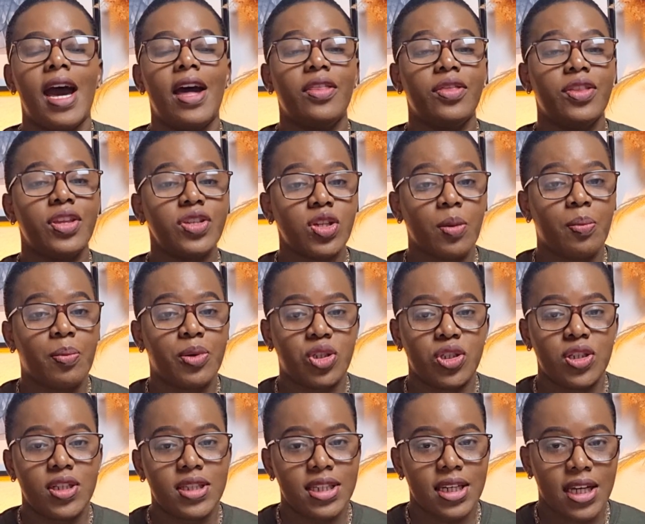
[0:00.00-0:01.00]
And this
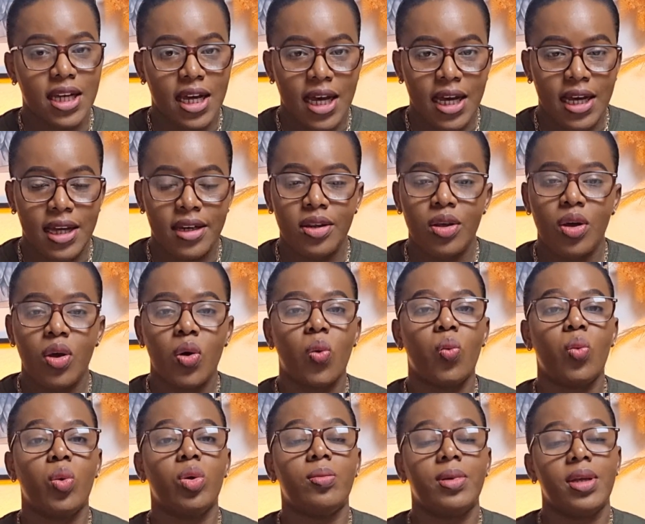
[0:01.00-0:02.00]
Opportunity Card
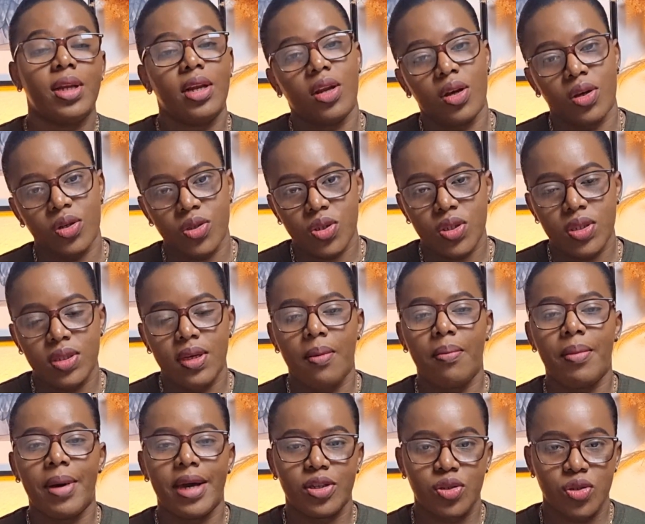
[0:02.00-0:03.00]
will be launched
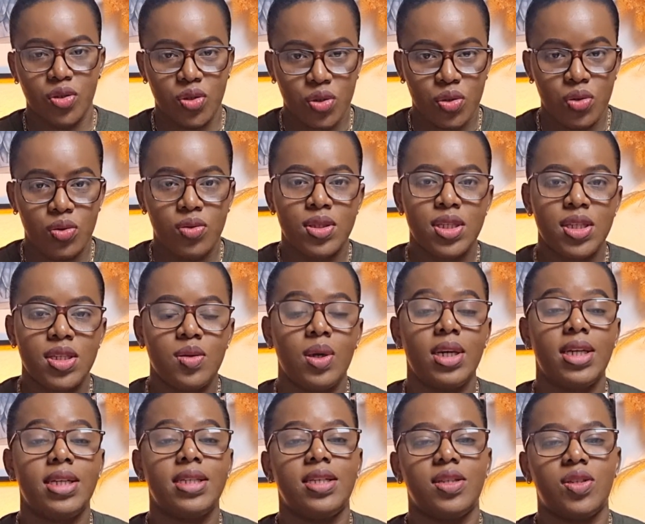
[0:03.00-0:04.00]
by June
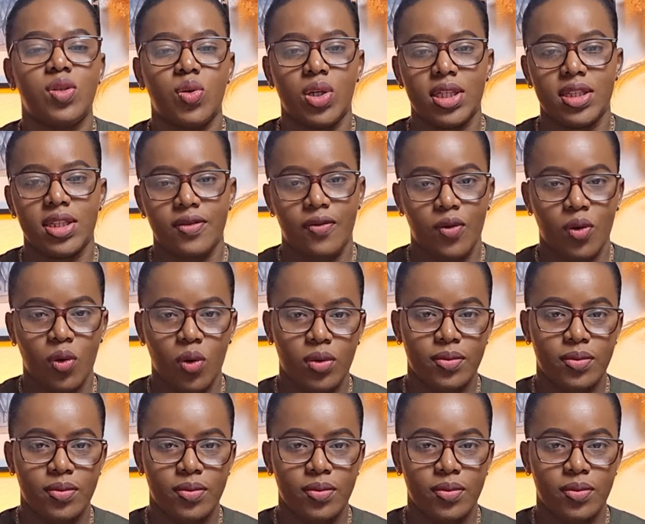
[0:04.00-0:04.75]
2024.